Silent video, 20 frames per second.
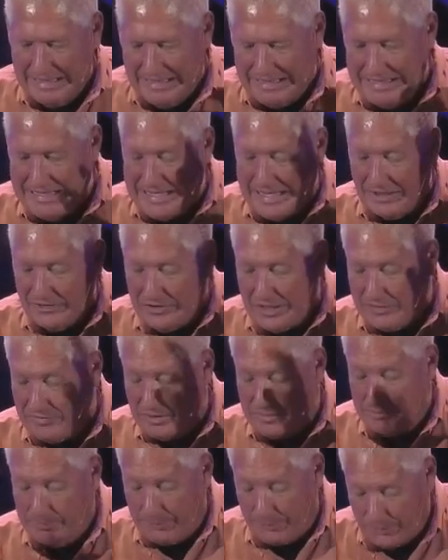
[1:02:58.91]
and he has
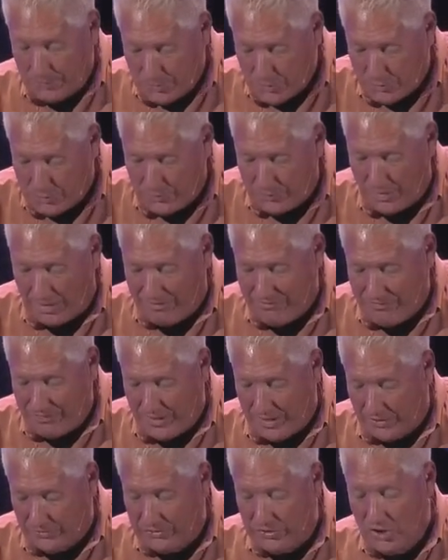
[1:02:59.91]
given proof of
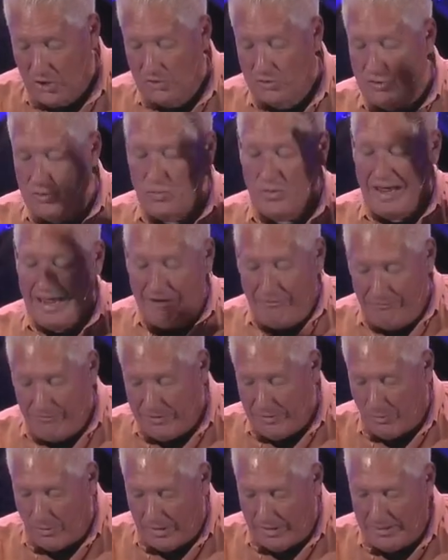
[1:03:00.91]
this to
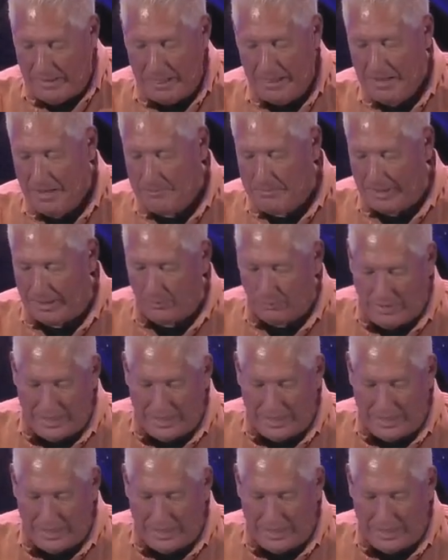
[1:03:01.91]
everyone by